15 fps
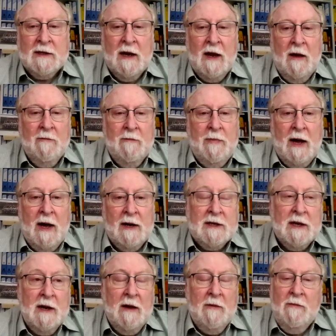but
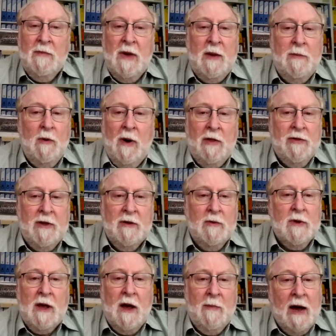maybe one thing that will
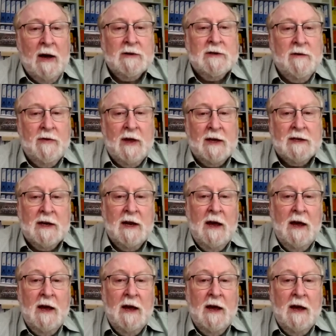come out of this